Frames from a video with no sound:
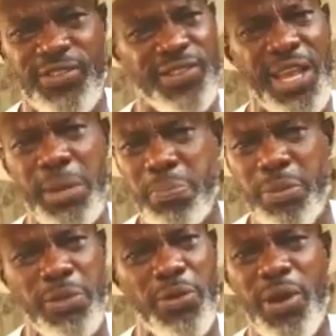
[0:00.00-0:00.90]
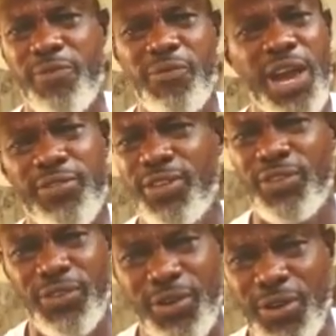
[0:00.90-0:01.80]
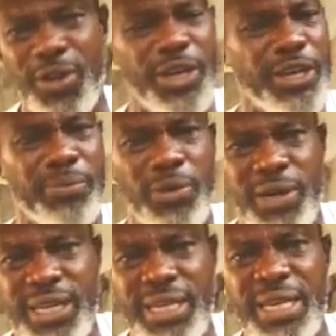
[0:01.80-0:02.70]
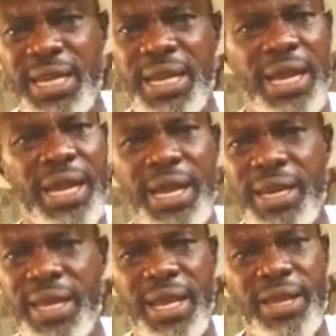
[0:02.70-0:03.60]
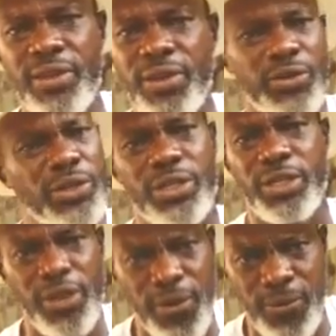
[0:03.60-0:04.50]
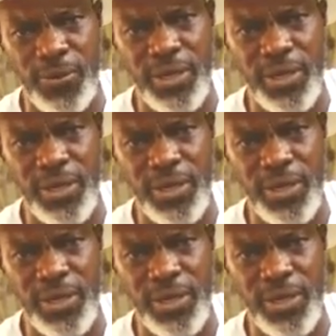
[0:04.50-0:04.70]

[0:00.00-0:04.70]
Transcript: Start maybe around 5, 6 o'clock in the morning and you're good to go.